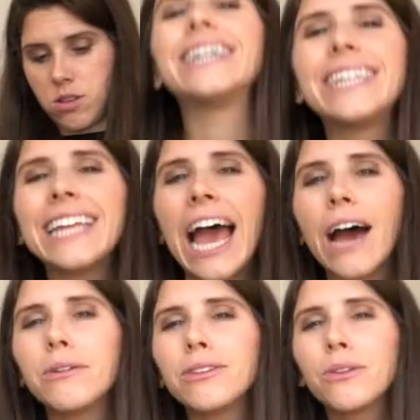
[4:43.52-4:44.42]

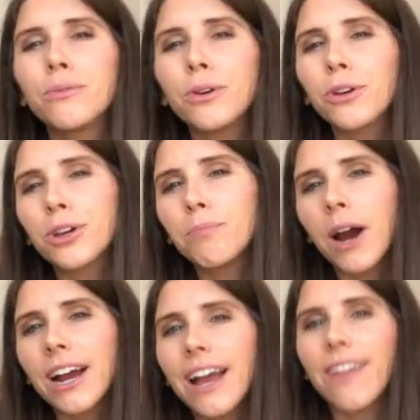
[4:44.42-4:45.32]
Now it's the real good
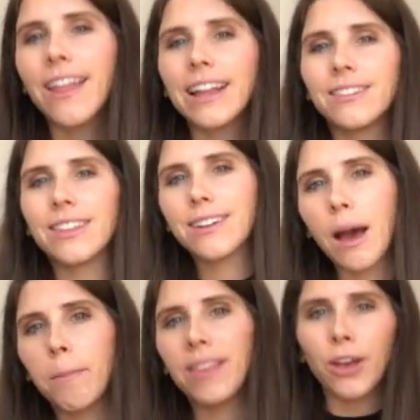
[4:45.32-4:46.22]
part, and that's the
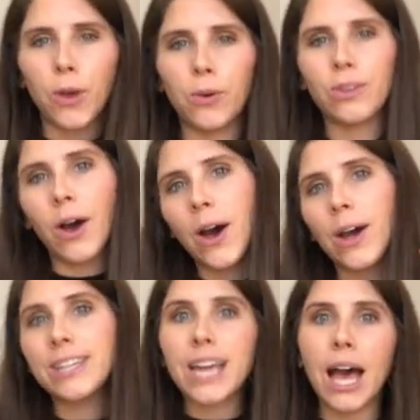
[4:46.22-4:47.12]
topping that goes
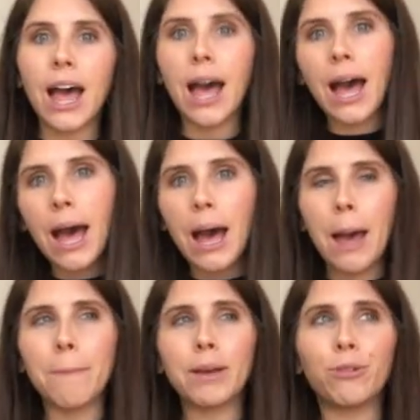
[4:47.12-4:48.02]
on top.
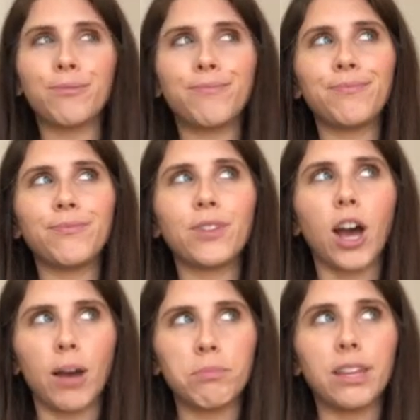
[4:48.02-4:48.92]

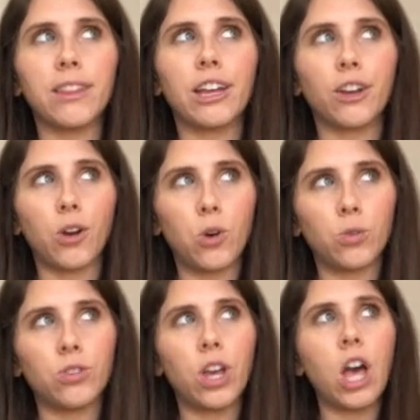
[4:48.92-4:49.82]
Topping that
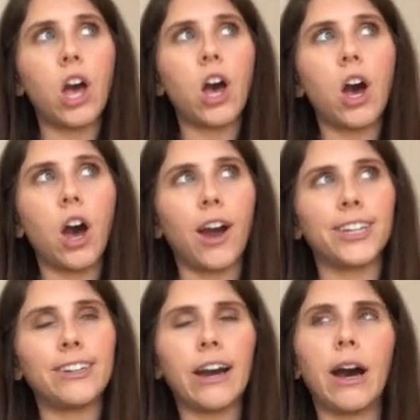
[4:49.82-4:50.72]
goes on
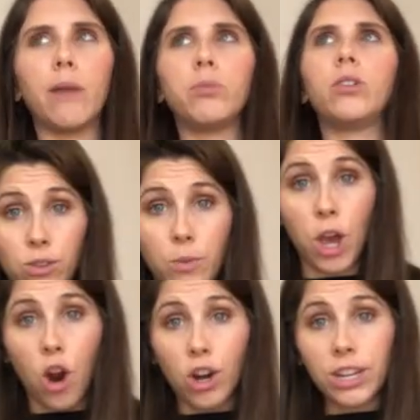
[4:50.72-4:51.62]
top.
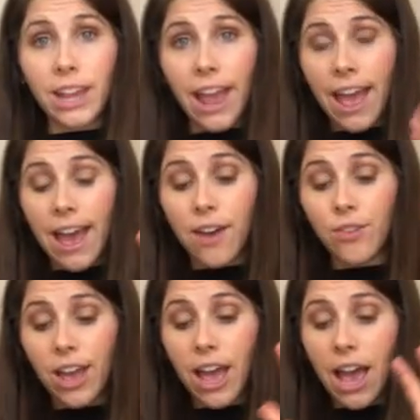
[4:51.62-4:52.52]
We already have
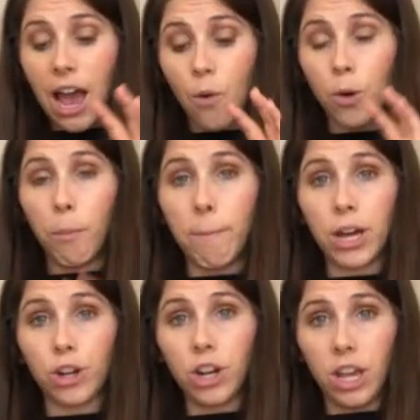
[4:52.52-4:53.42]
our
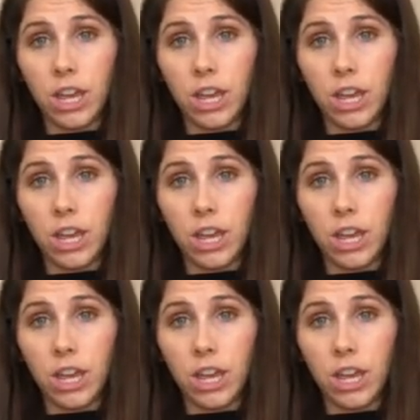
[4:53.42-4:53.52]
butter in